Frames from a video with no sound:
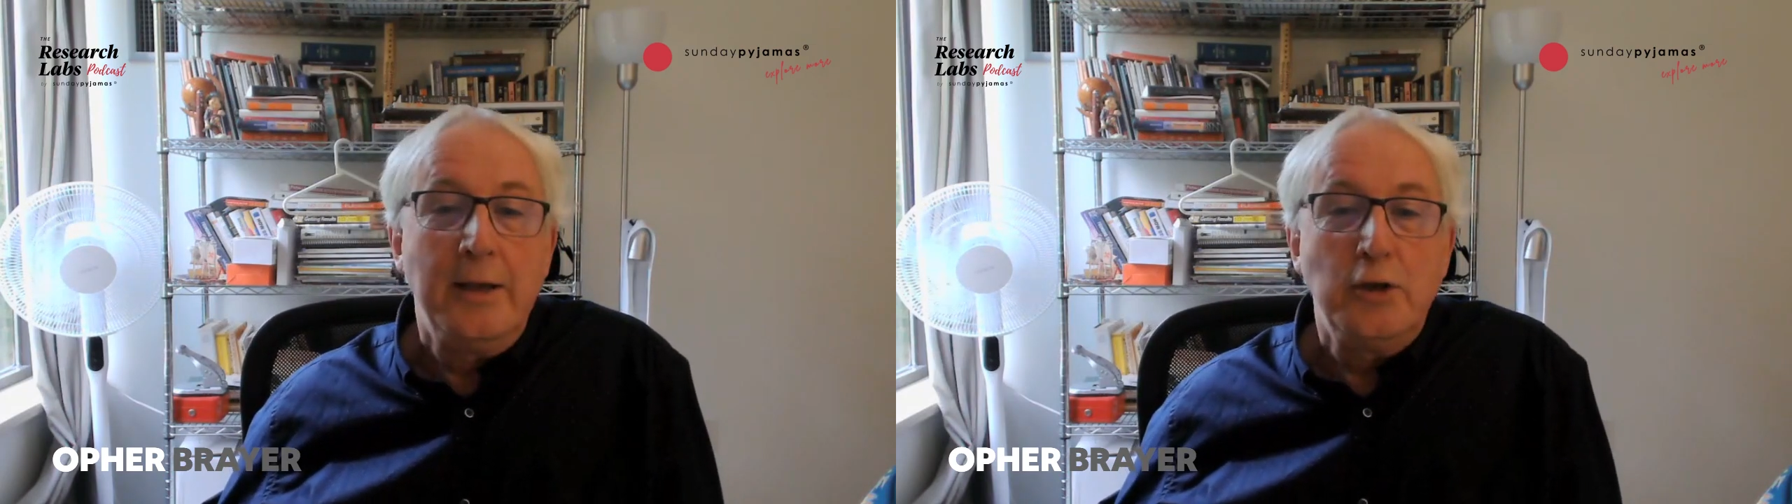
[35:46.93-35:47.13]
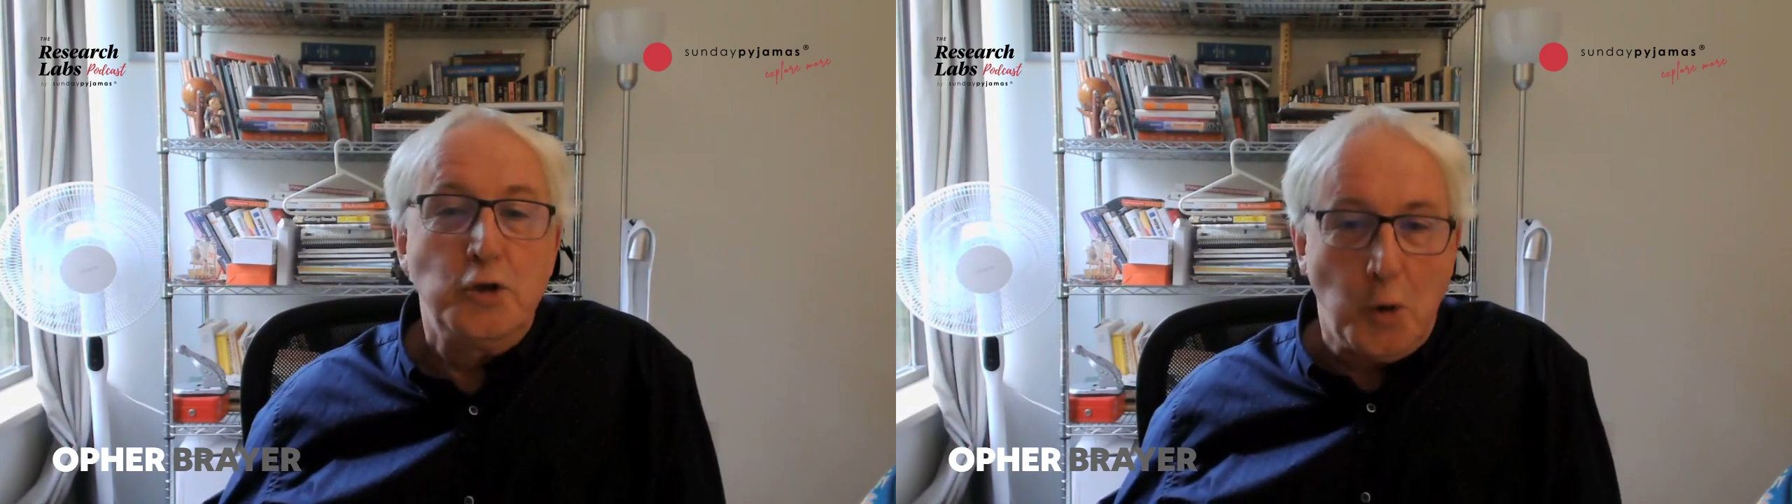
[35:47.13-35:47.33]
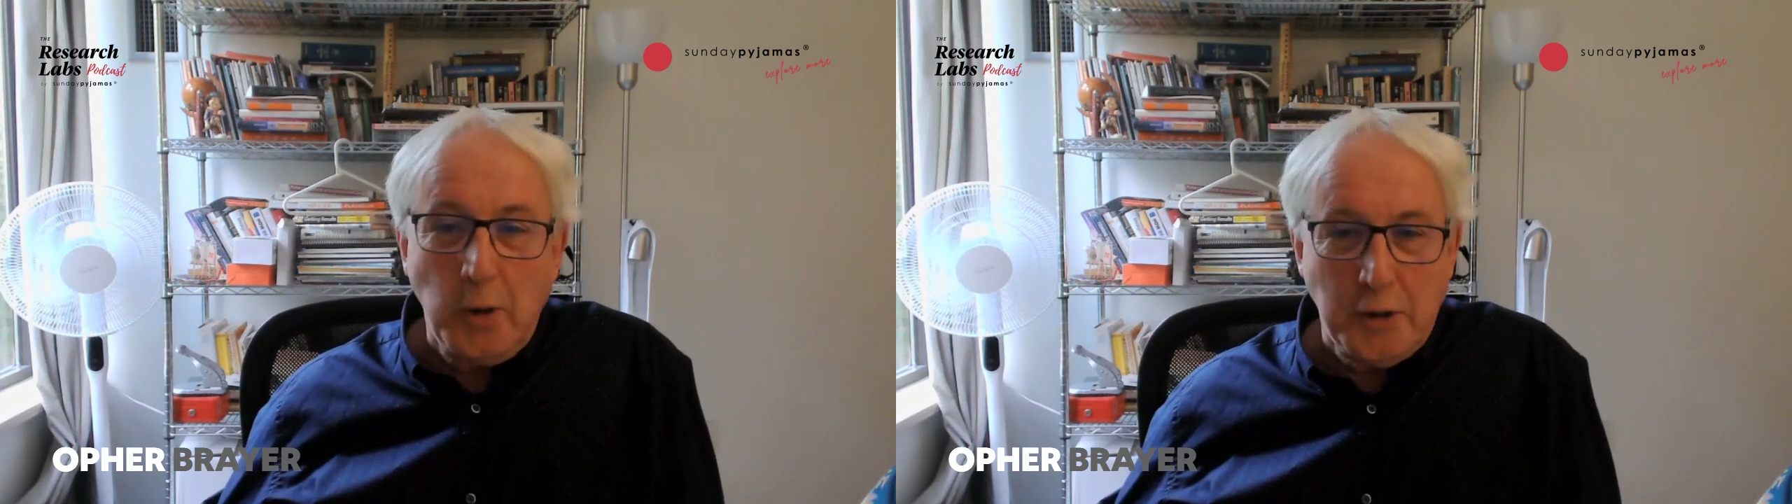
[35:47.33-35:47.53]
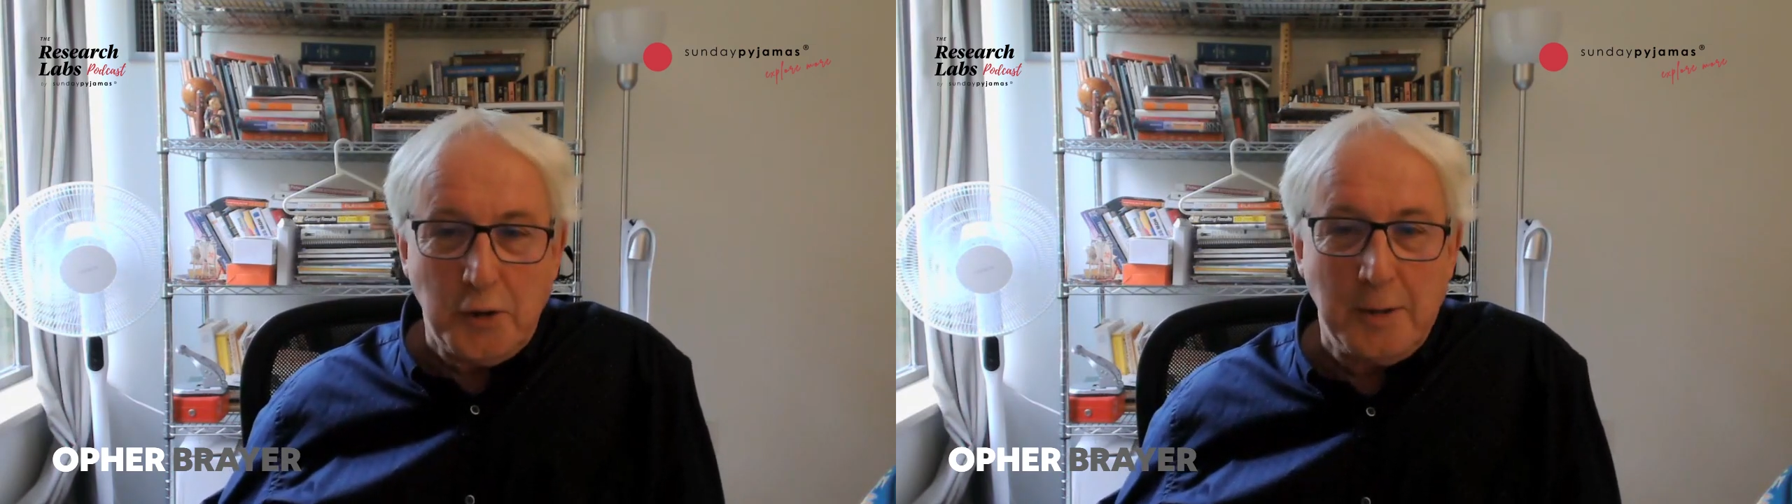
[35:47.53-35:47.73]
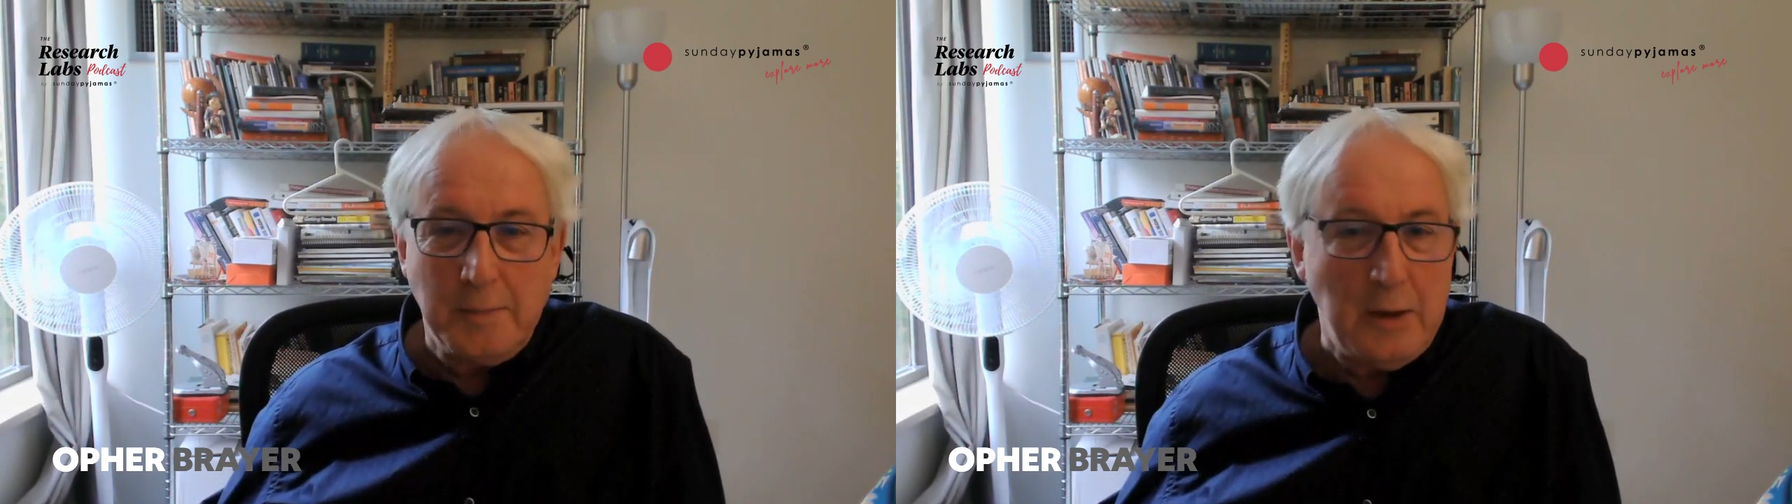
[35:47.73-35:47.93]
Short
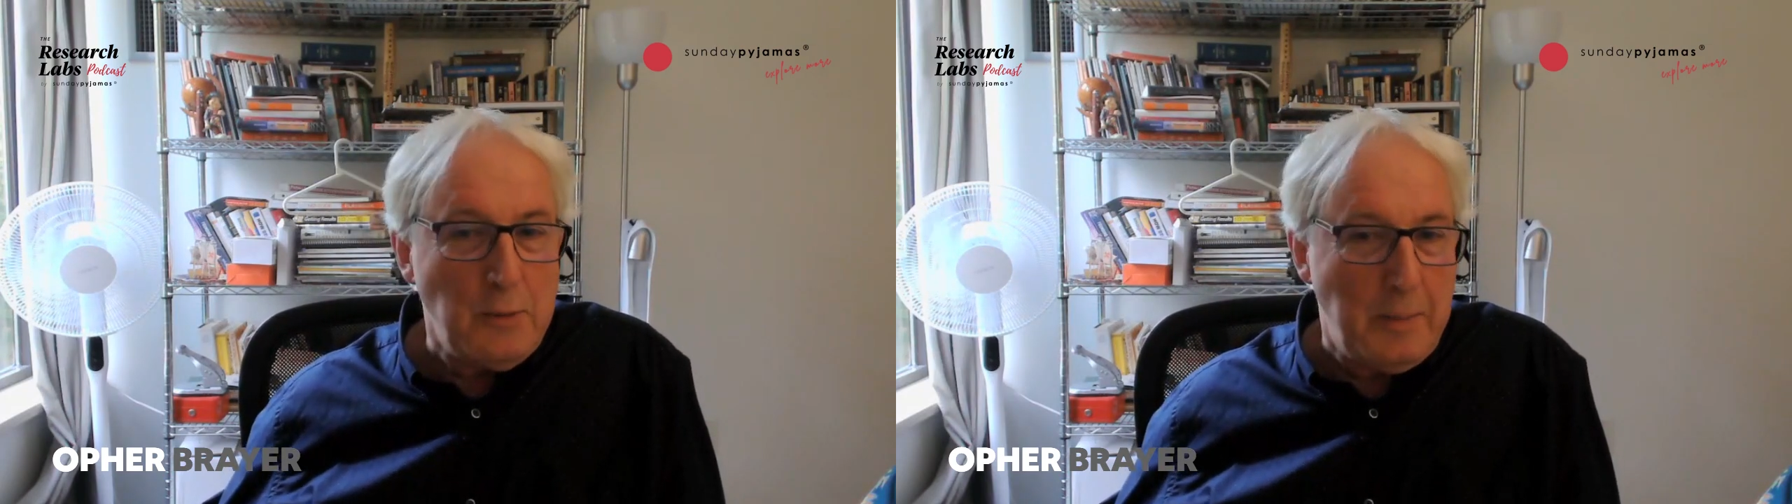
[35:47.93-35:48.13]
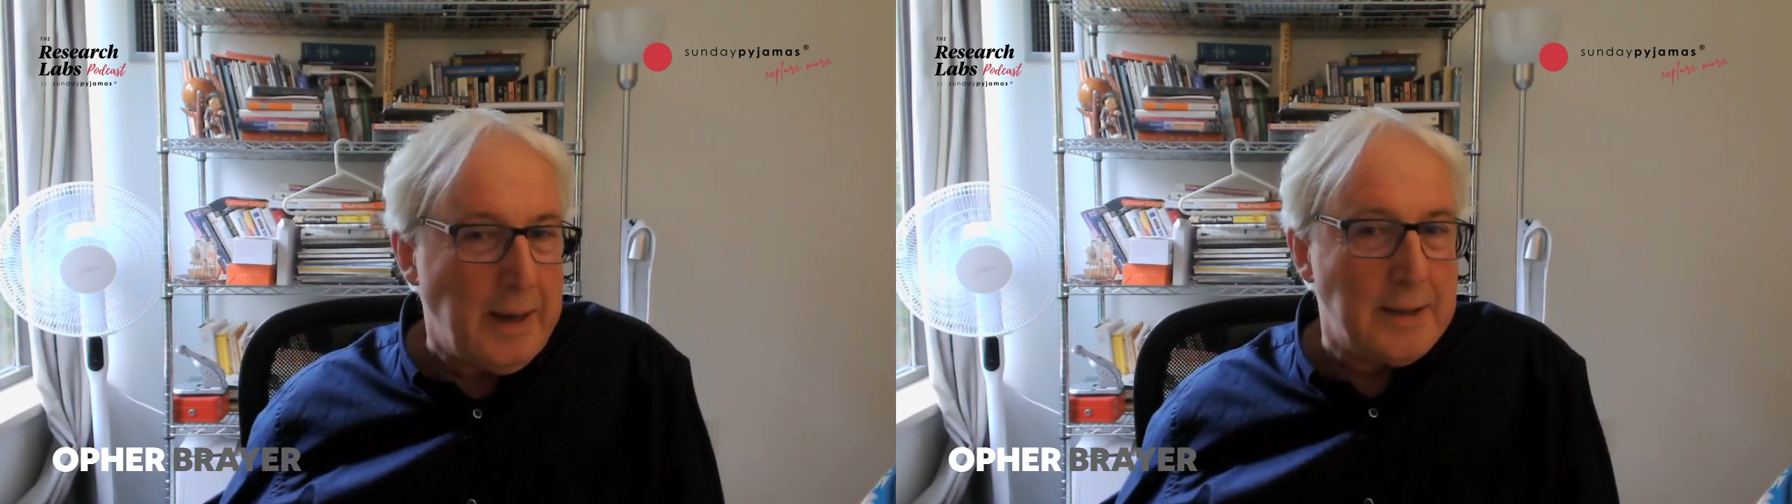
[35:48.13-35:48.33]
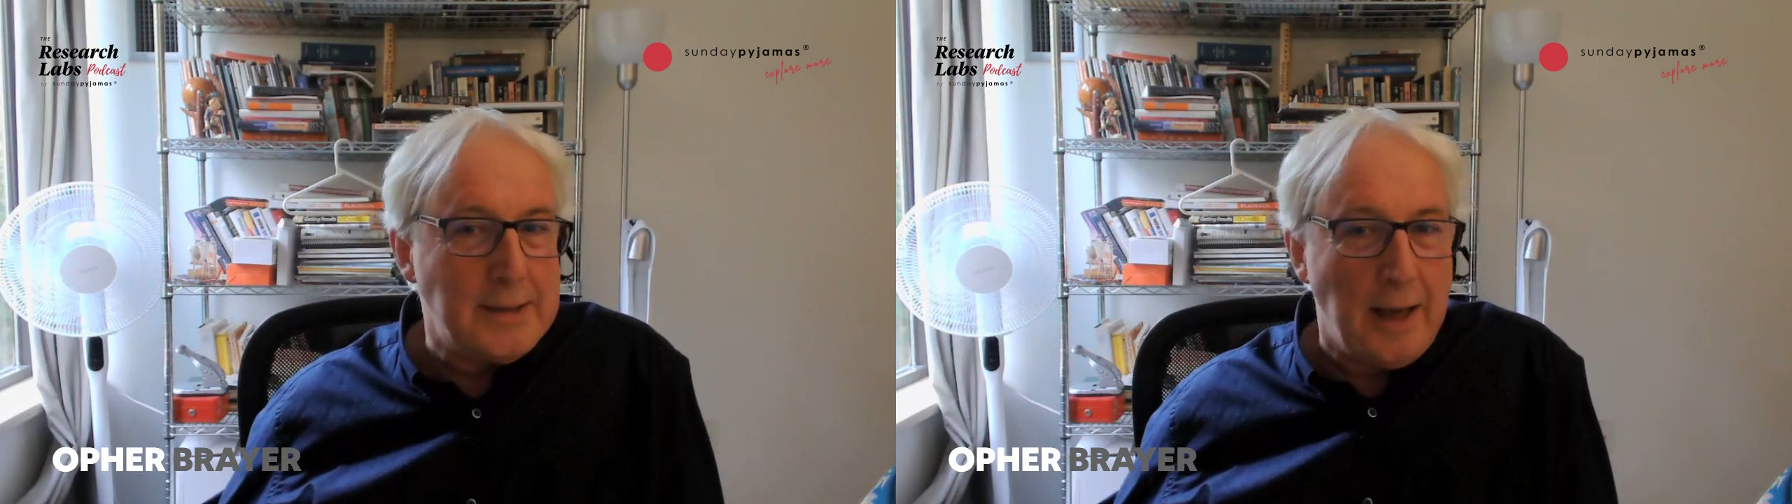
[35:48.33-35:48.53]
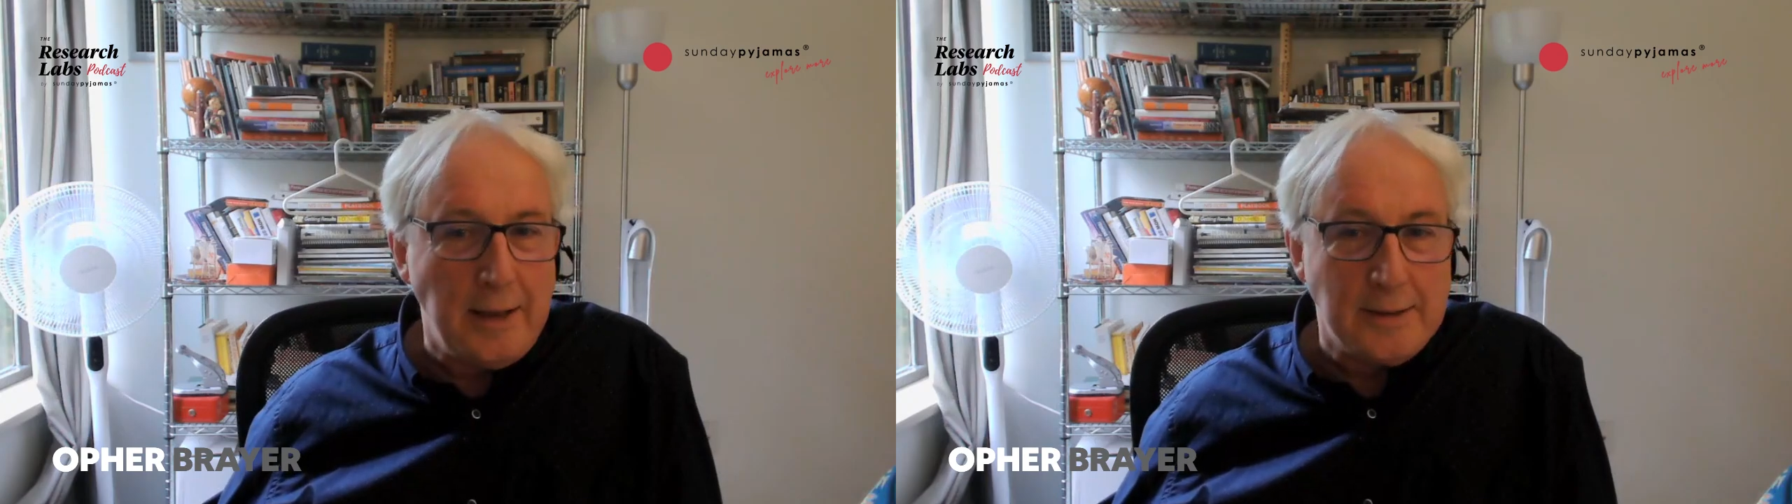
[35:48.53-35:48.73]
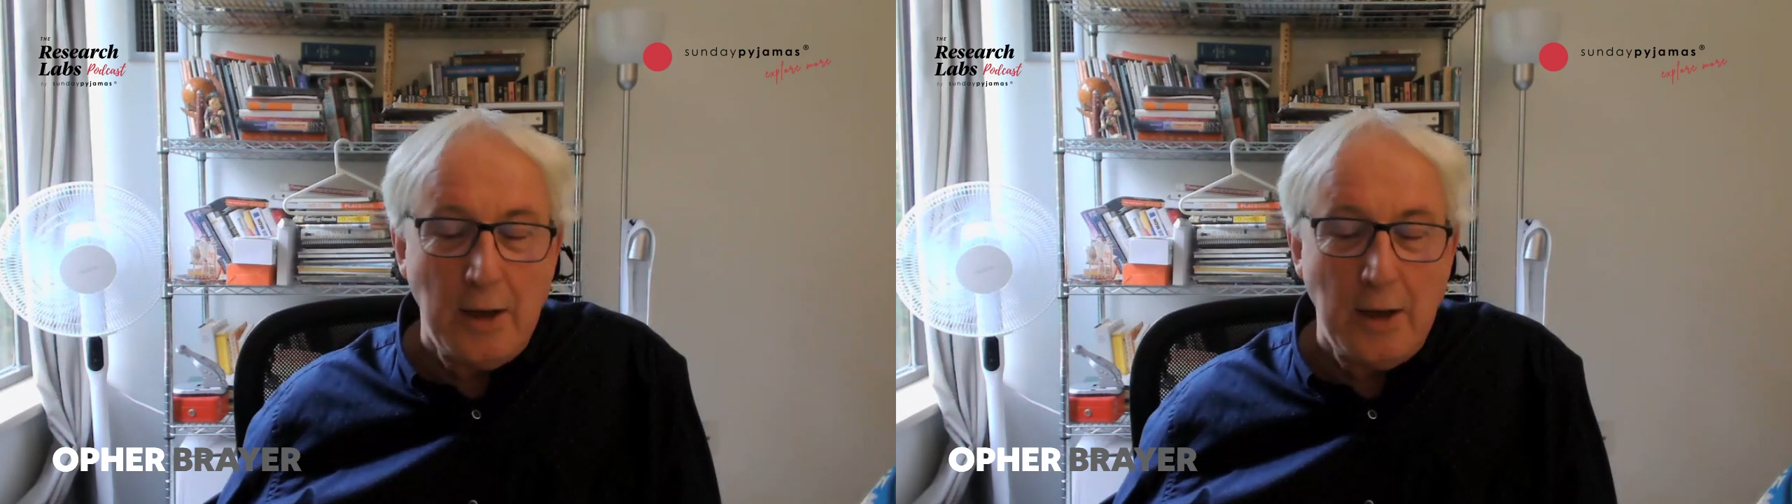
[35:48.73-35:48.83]
term, they will make the sales.